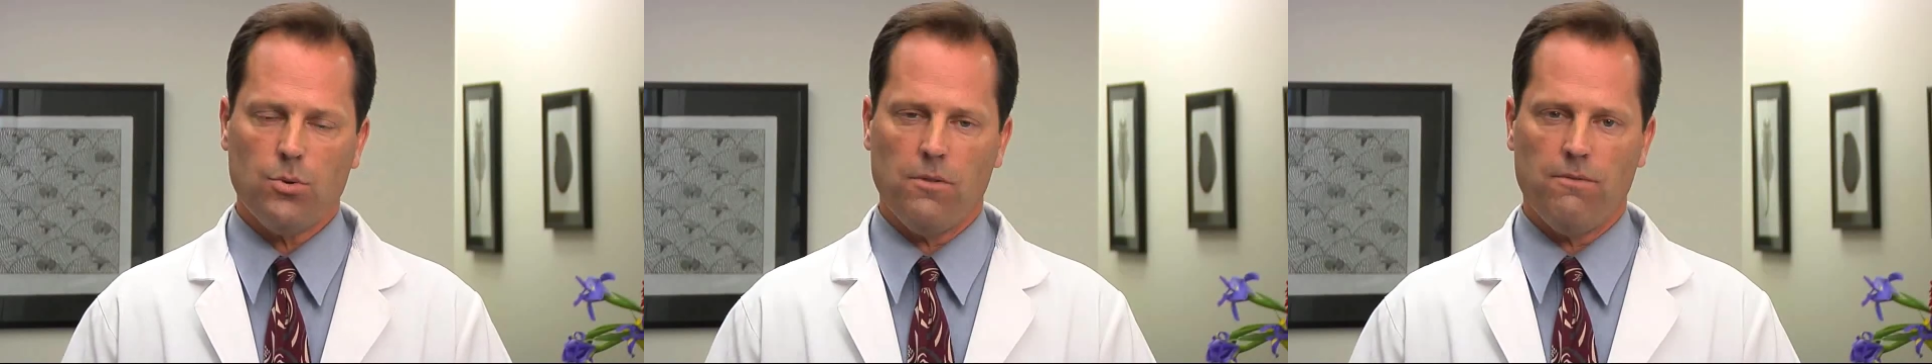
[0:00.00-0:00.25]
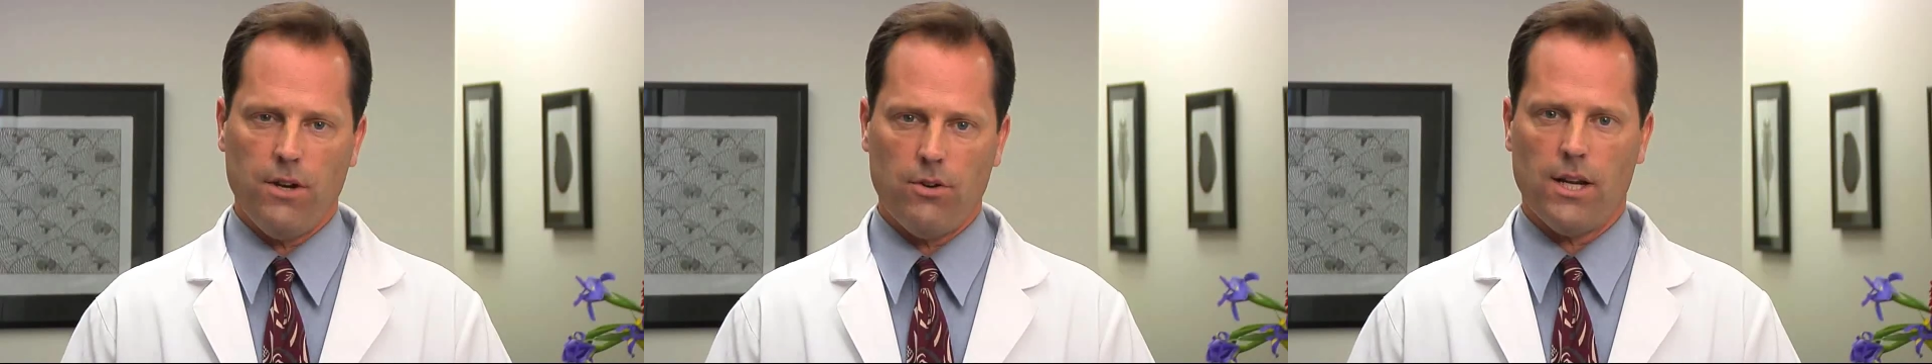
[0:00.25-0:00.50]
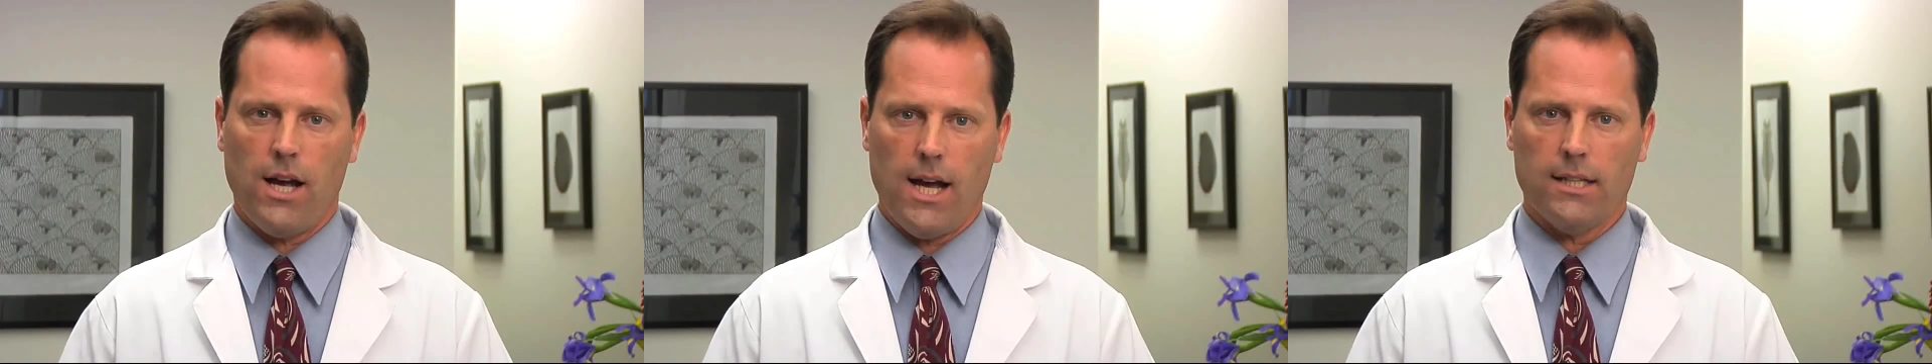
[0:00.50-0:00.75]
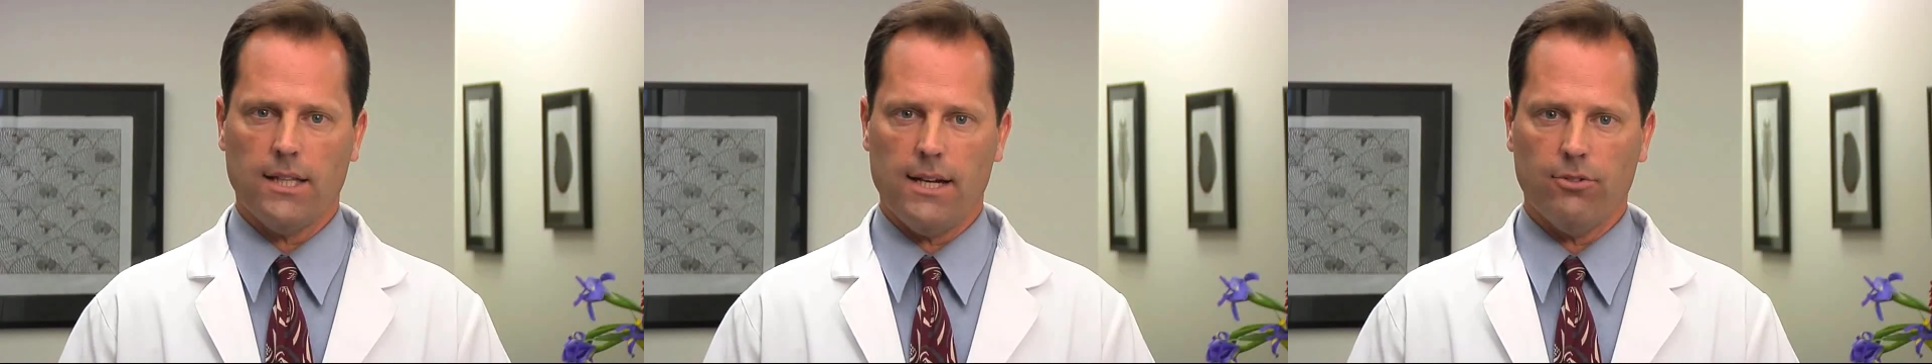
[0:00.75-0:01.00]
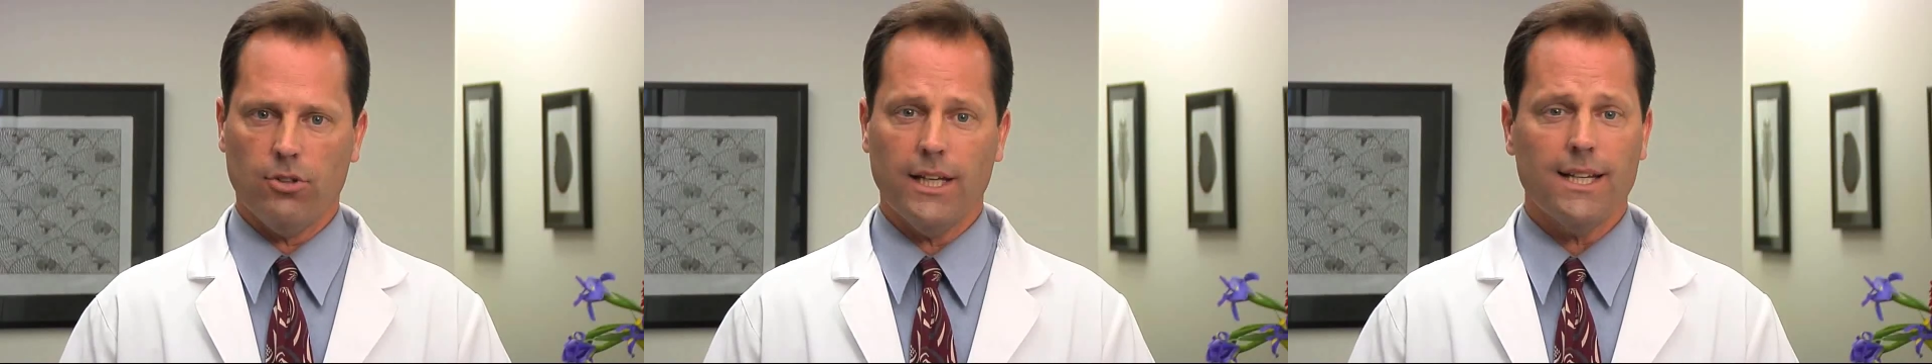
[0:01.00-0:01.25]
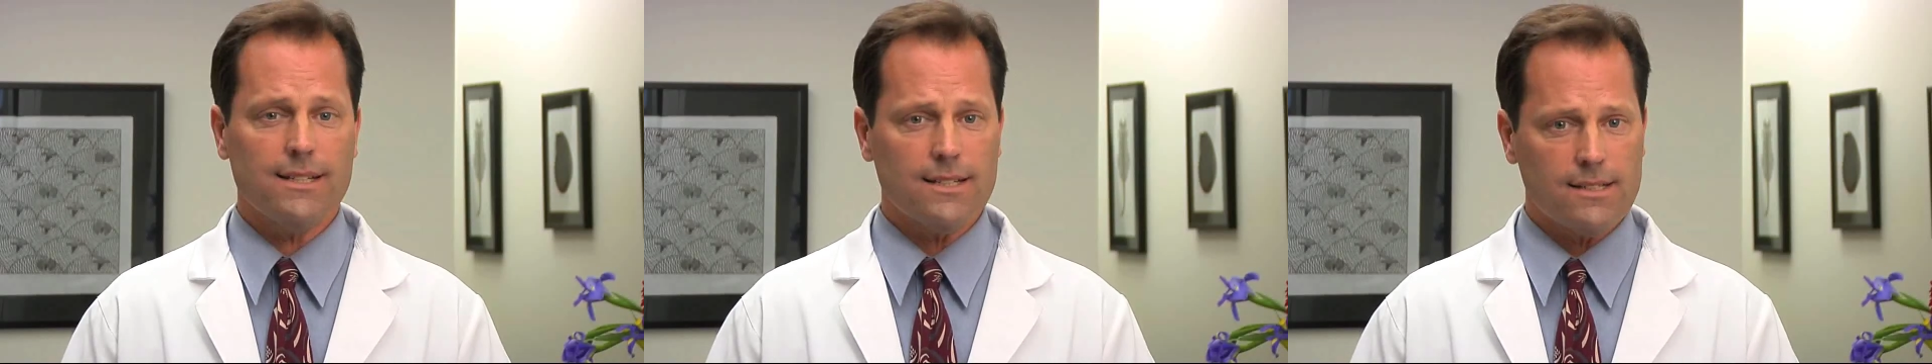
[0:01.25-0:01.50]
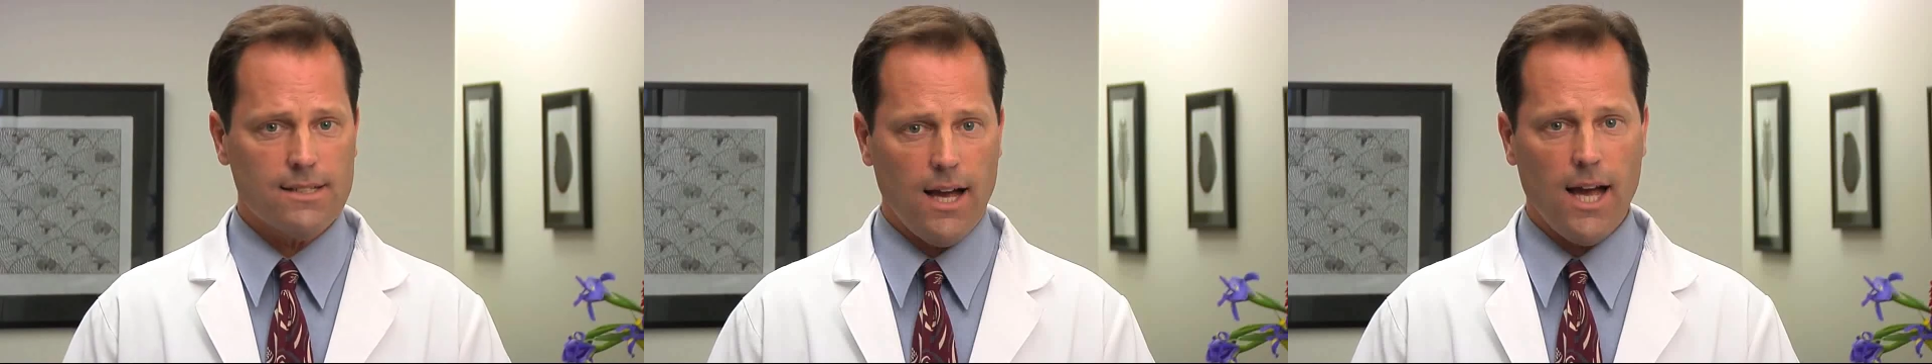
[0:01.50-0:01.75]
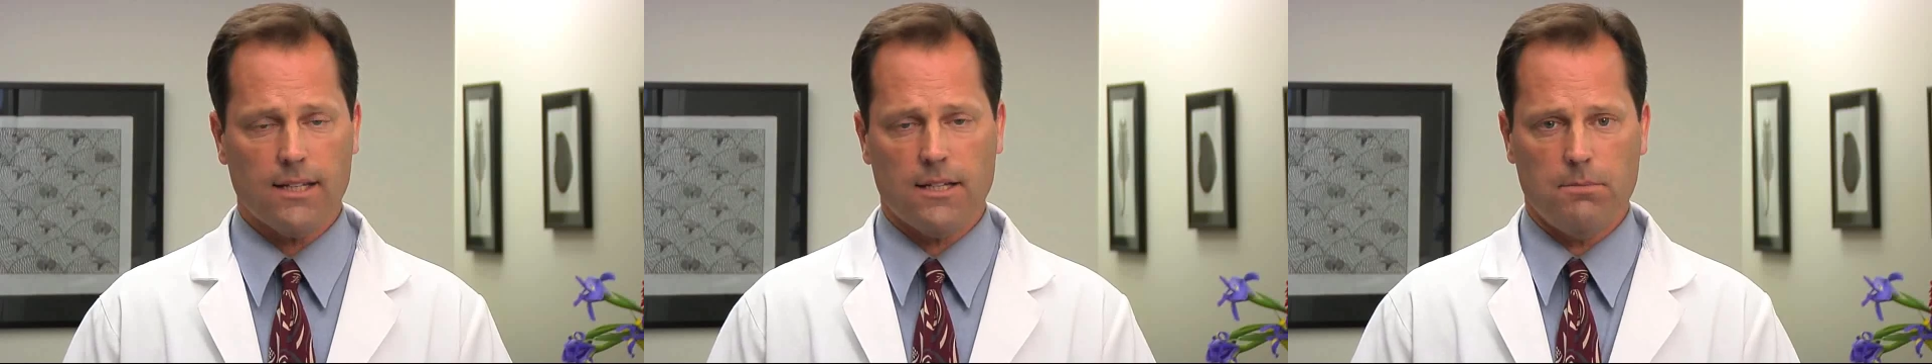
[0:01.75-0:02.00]
to a very high level and does
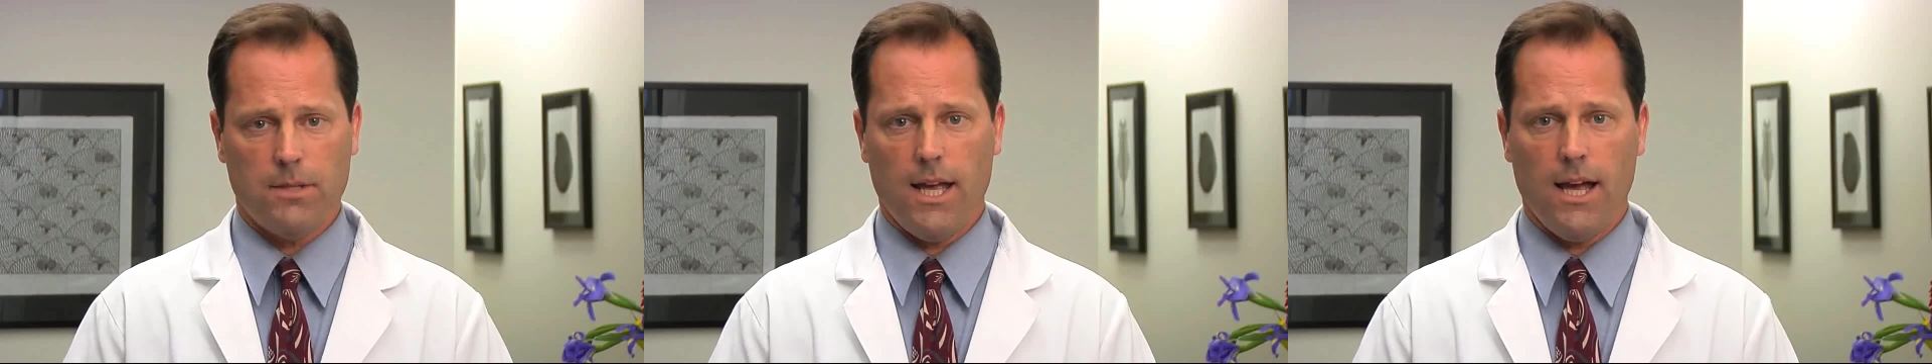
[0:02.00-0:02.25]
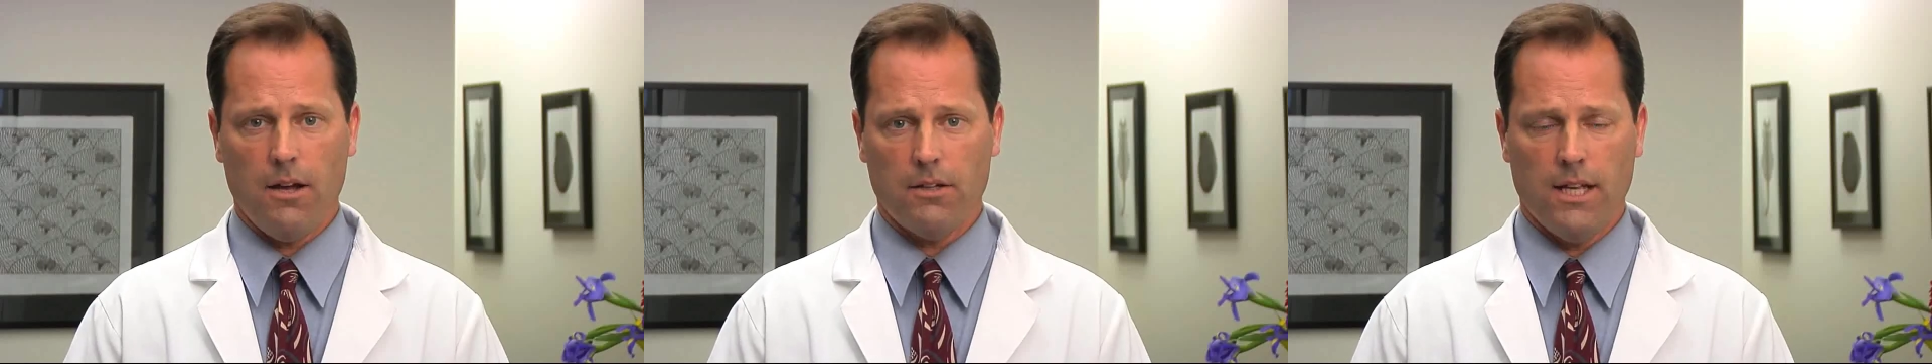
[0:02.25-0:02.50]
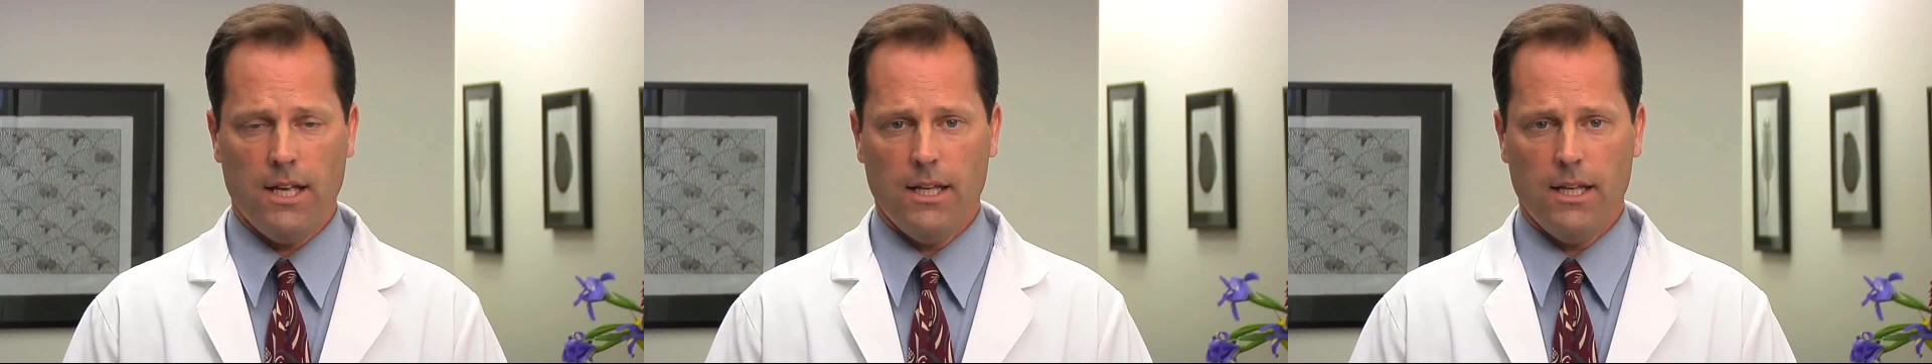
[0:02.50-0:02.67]
not come down.